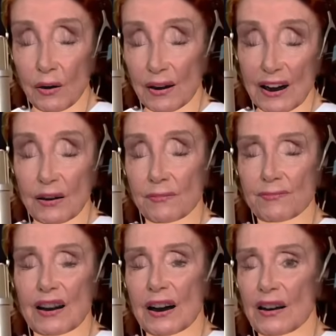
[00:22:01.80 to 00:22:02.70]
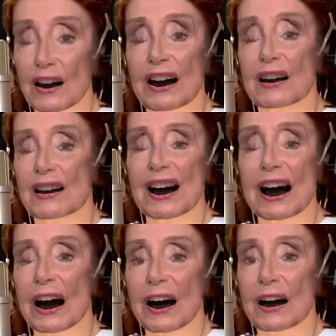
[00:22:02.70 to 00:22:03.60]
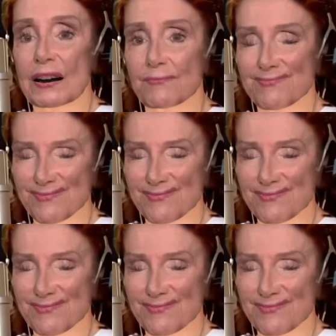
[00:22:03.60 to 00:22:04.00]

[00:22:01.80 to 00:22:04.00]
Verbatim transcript: Inflation time.